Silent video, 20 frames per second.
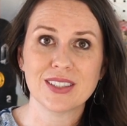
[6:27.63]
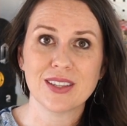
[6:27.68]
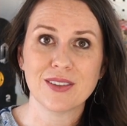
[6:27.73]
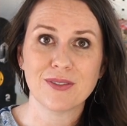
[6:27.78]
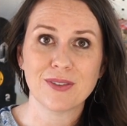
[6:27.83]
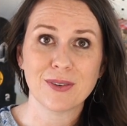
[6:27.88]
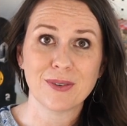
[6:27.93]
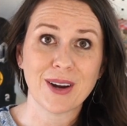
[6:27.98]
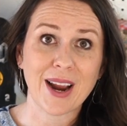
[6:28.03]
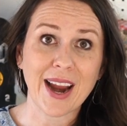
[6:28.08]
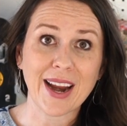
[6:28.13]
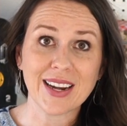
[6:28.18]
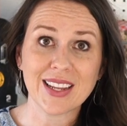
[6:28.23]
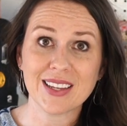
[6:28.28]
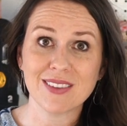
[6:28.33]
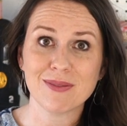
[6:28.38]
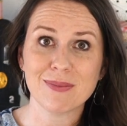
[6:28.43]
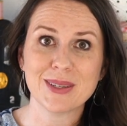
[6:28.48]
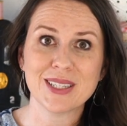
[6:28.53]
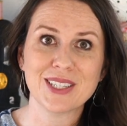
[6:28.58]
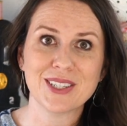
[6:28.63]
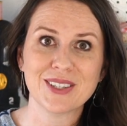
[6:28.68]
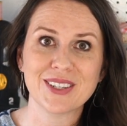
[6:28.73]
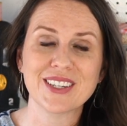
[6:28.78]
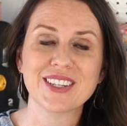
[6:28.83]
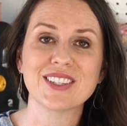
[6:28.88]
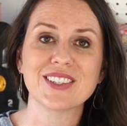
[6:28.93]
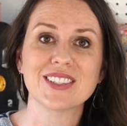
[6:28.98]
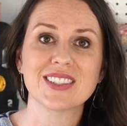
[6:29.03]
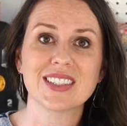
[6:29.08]
the variety of
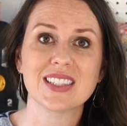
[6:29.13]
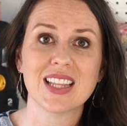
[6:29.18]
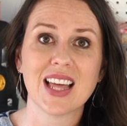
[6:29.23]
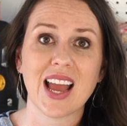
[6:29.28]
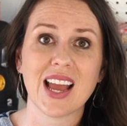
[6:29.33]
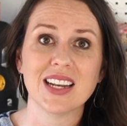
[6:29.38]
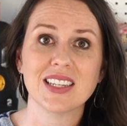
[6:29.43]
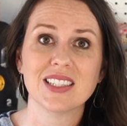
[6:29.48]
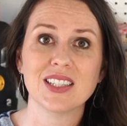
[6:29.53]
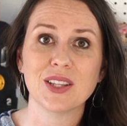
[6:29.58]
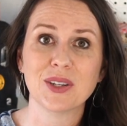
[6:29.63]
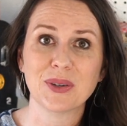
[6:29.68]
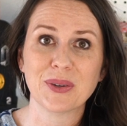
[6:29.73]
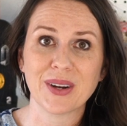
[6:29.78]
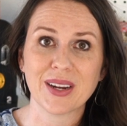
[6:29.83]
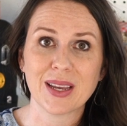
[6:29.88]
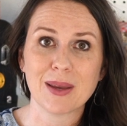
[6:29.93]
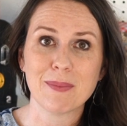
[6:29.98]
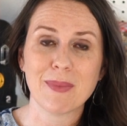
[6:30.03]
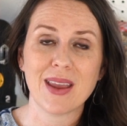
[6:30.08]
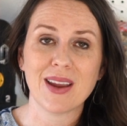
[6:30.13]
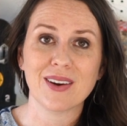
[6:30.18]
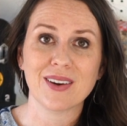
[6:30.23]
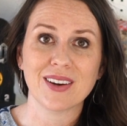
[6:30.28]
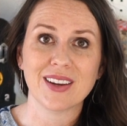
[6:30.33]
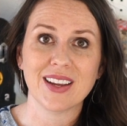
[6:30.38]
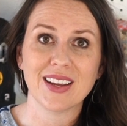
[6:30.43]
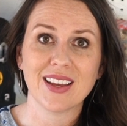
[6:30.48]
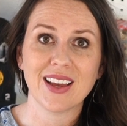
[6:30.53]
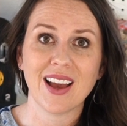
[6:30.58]
materials that the Cricut Maker
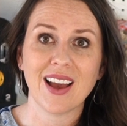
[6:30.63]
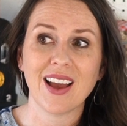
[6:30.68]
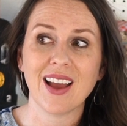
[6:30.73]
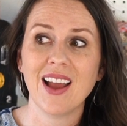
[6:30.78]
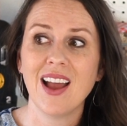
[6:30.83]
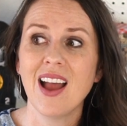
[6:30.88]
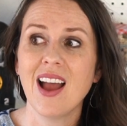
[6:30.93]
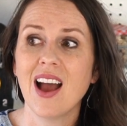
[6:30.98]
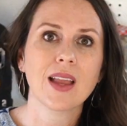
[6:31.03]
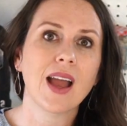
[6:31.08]
can cut.